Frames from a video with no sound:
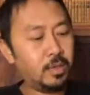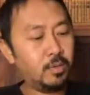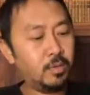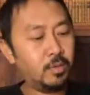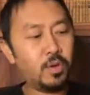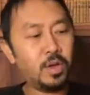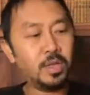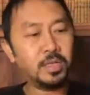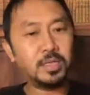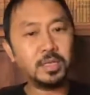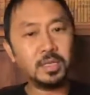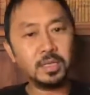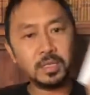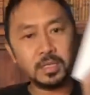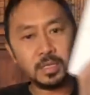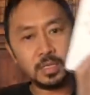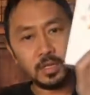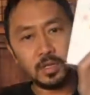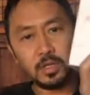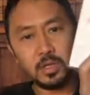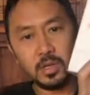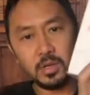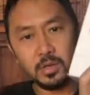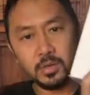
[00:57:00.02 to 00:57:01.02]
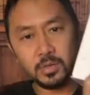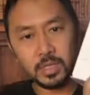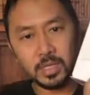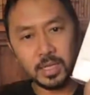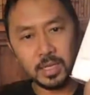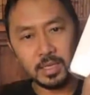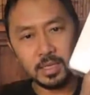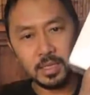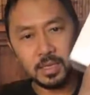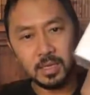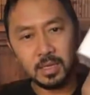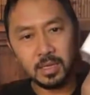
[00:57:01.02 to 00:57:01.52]
then once it's closed
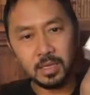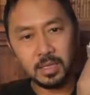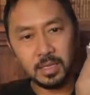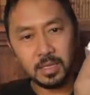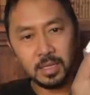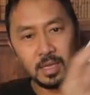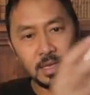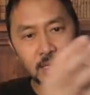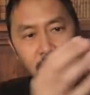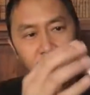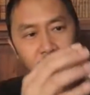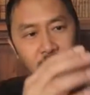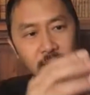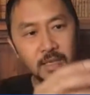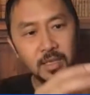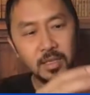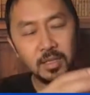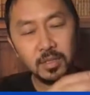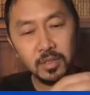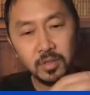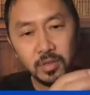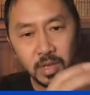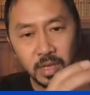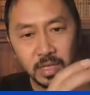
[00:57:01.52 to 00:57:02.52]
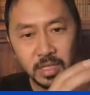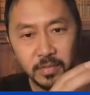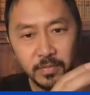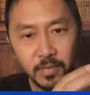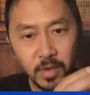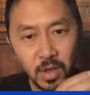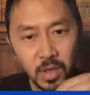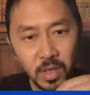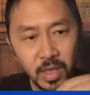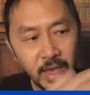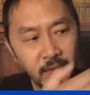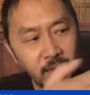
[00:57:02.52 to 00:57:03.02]
like this, and you guys have
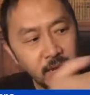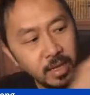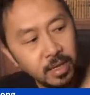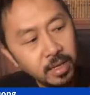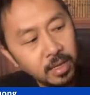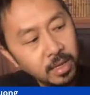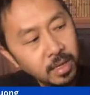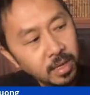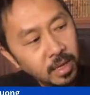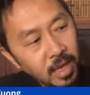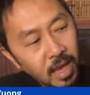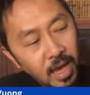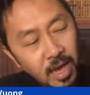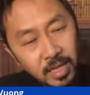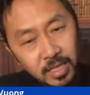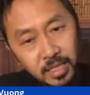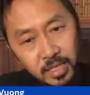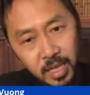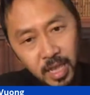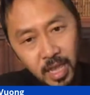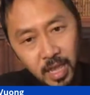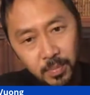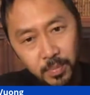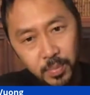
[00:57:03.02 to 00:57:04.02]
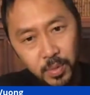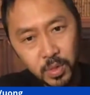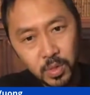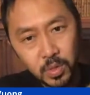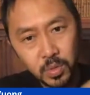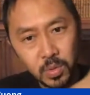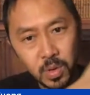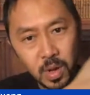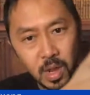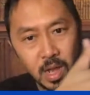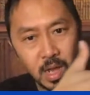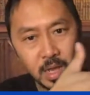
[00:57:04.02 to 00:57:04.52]
all had it, I tape
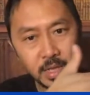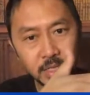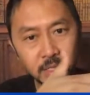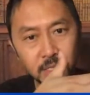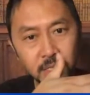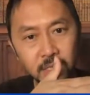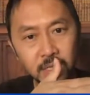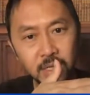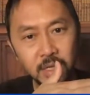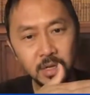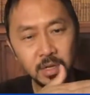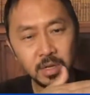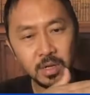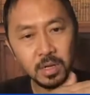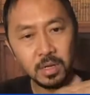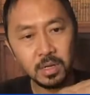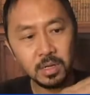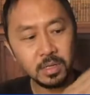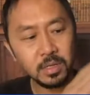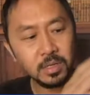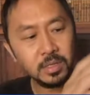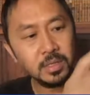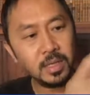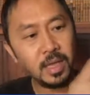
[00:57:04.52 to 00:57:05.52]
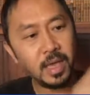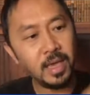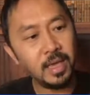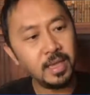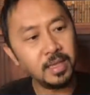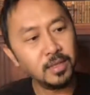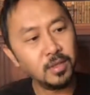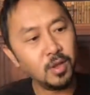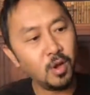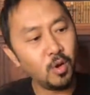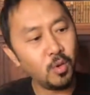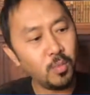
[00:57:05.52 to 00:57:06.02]
across here because
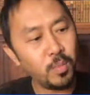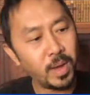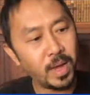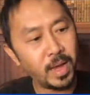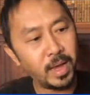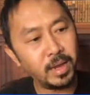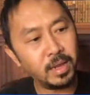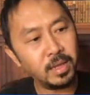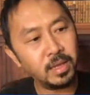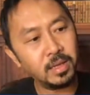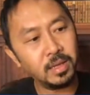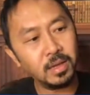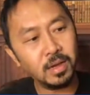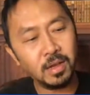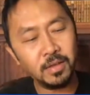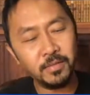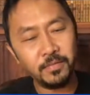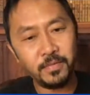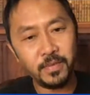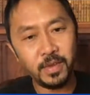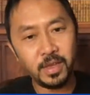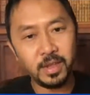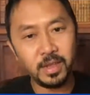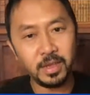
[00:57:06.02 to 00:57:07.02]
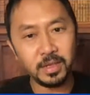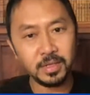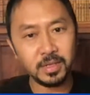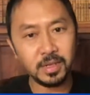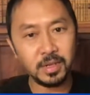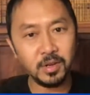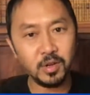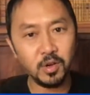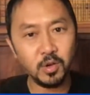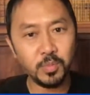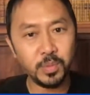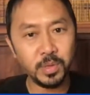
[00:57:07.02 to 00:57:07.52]
ain't nobody on FedEx
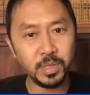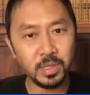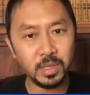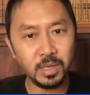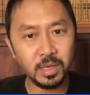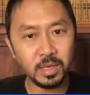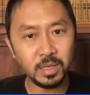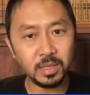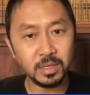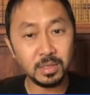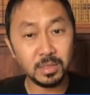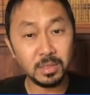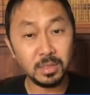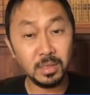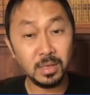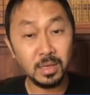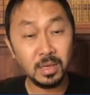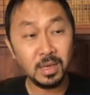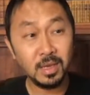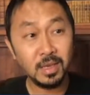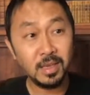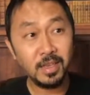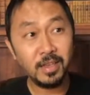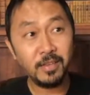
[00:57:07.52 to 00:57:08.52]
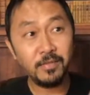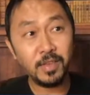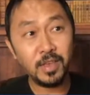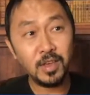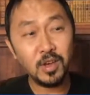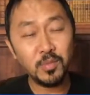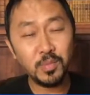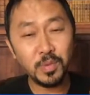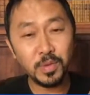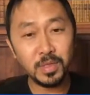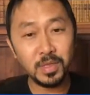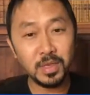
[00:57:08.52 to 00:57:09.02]
going to open this. If they
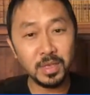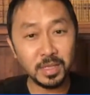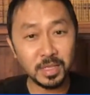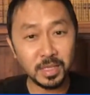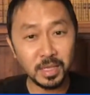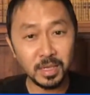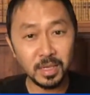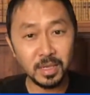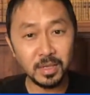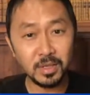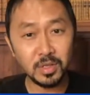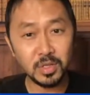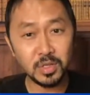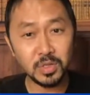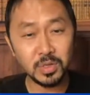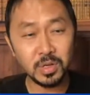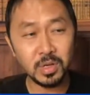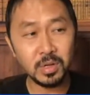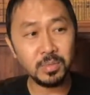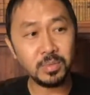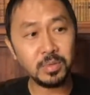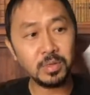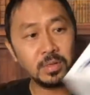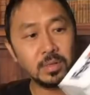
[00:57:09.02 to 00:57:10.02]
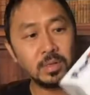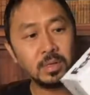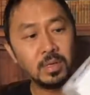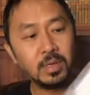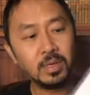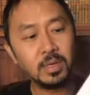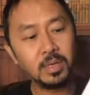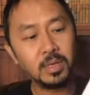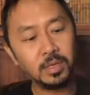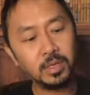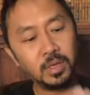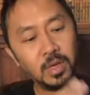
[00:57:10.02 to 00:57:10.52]
open this, they get in trouble.
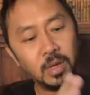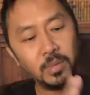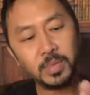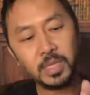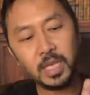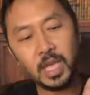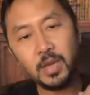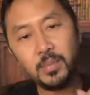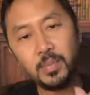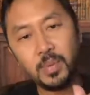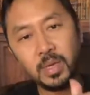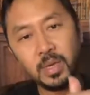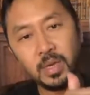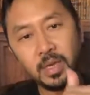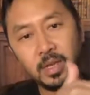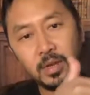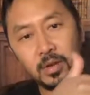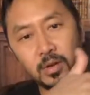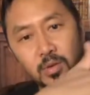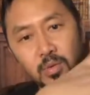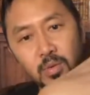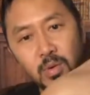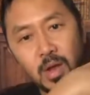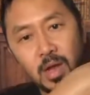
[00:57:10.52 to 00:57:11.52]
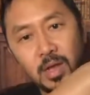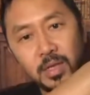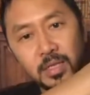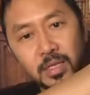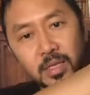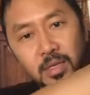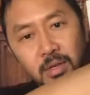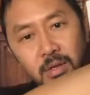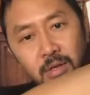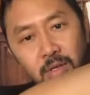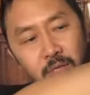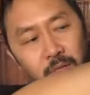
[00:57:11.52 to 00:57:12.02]
So I'm taping it across
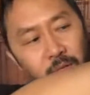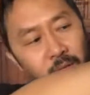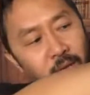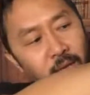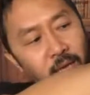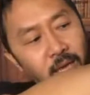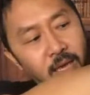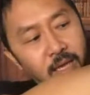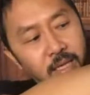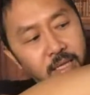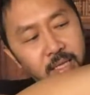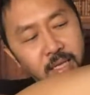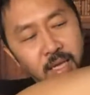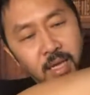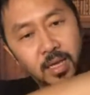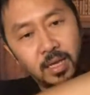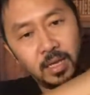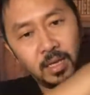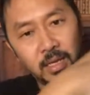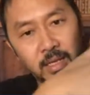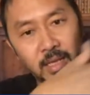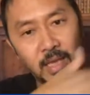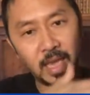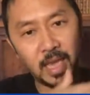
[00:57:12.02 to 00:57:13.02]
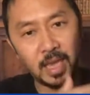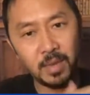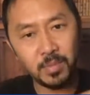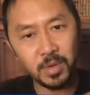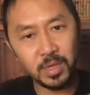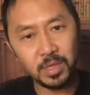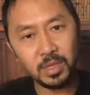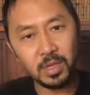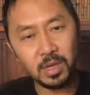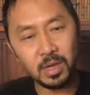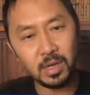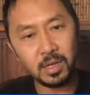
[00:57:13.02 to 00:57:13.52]
here so they can't say it came
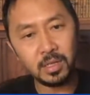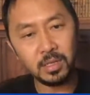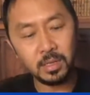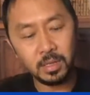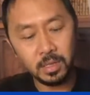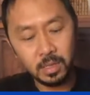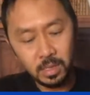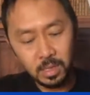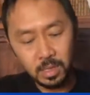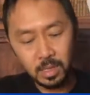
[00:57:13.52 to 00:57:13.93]
undone.